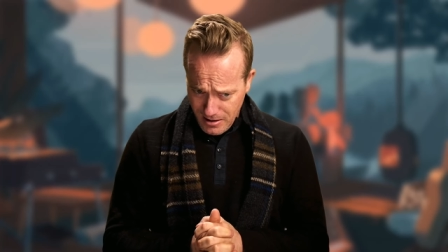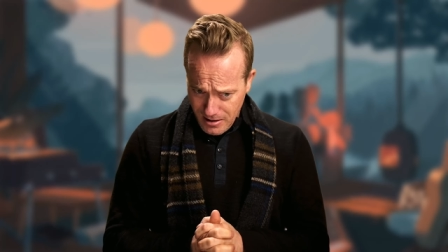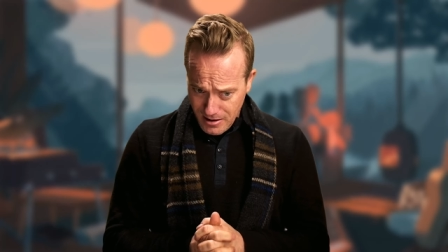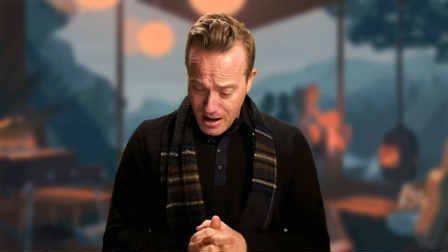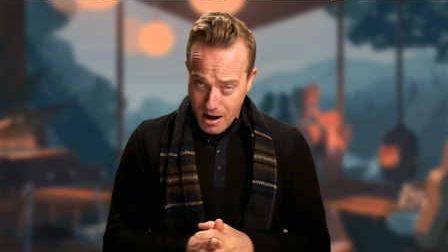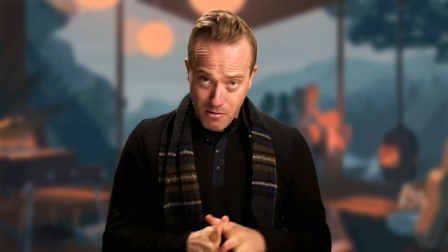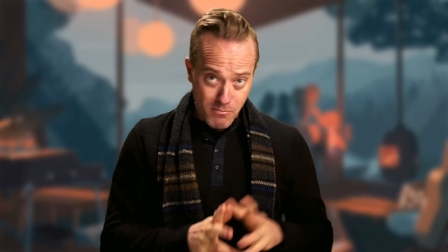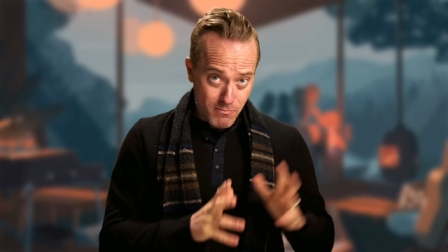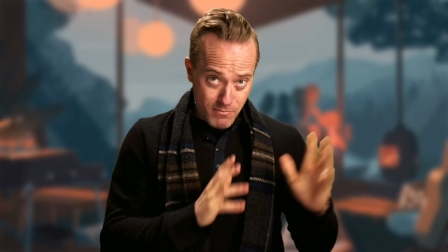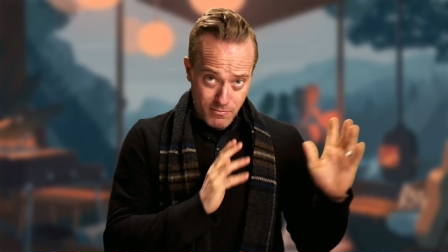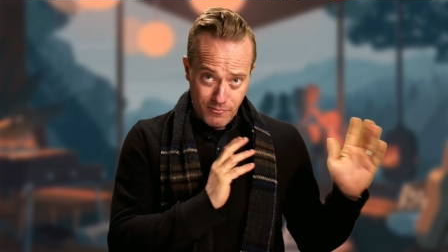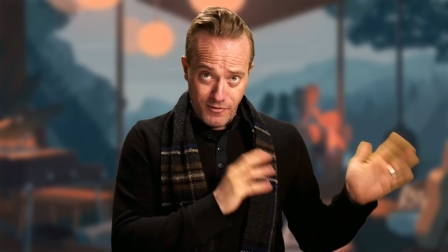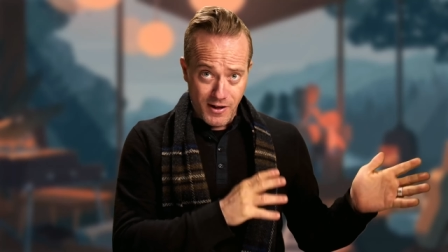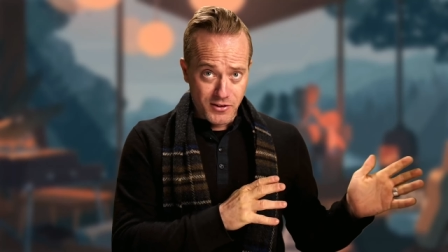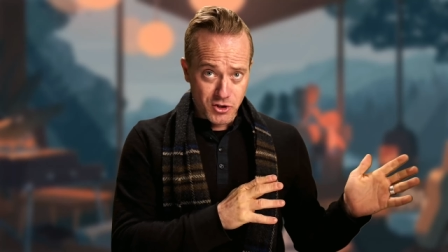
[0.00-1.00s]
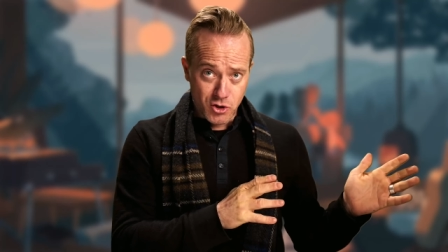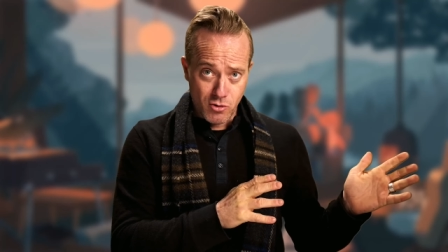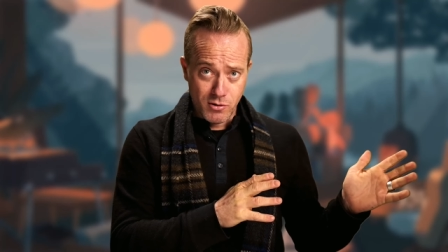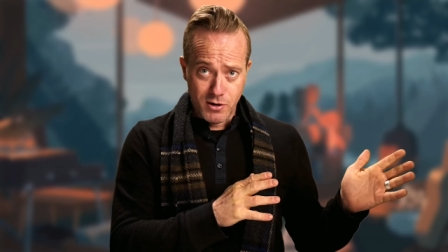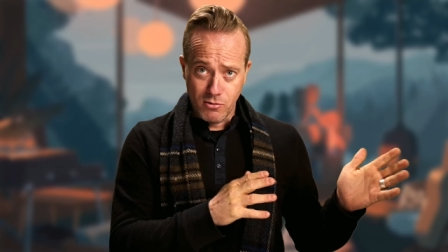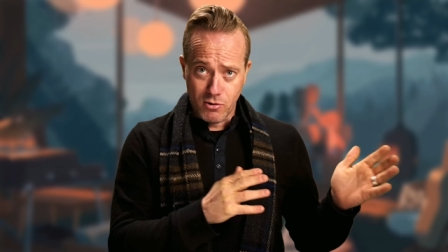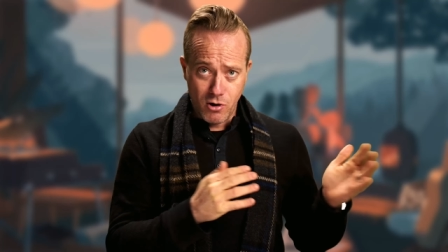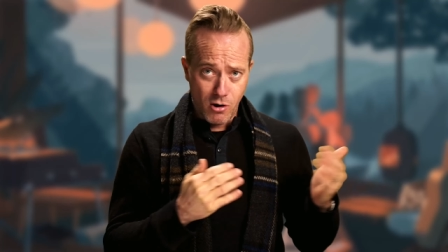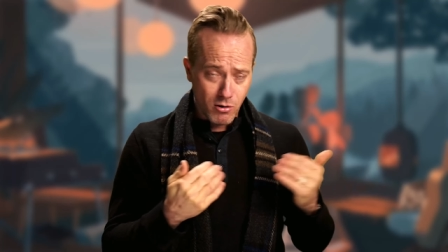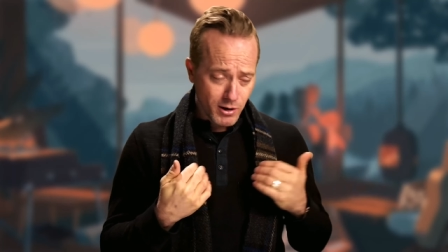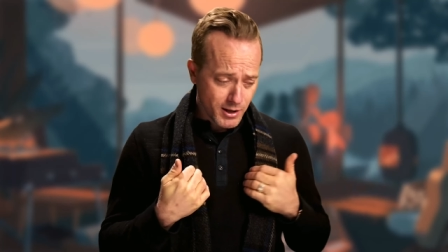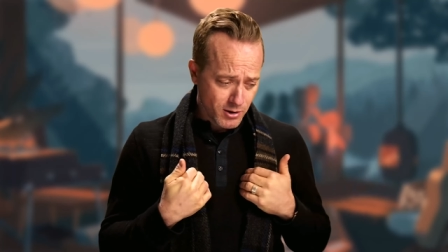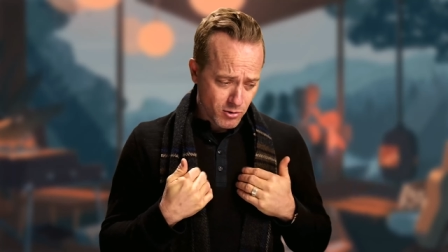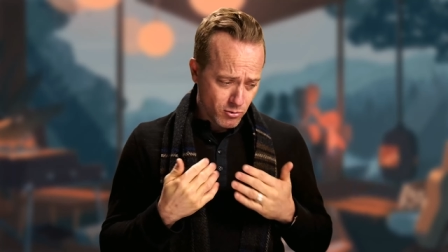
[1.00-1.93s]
Now, Father Sean Kilcawley,